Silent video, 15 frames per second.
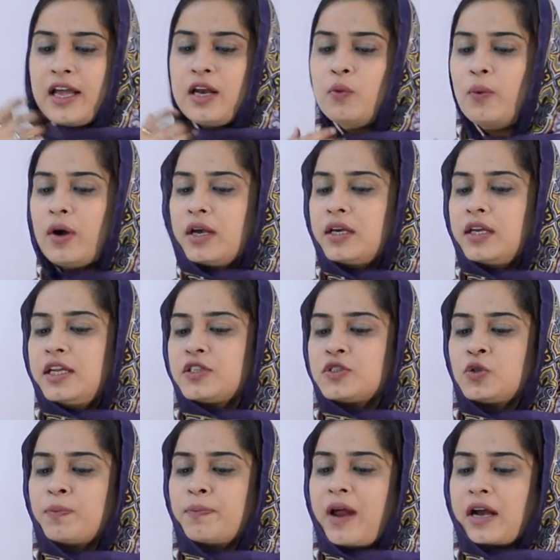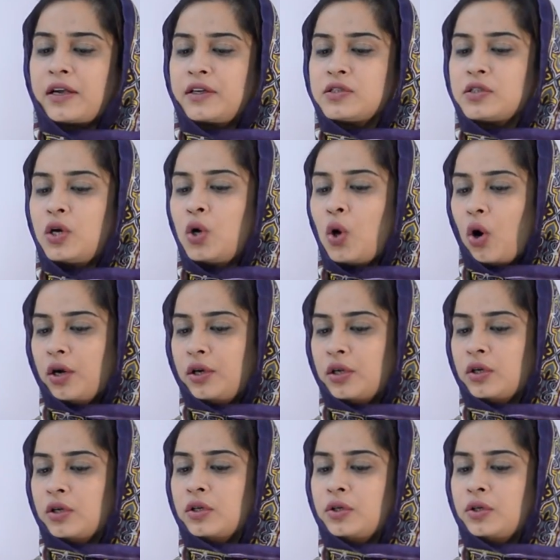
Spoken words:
and one needs to practice a lot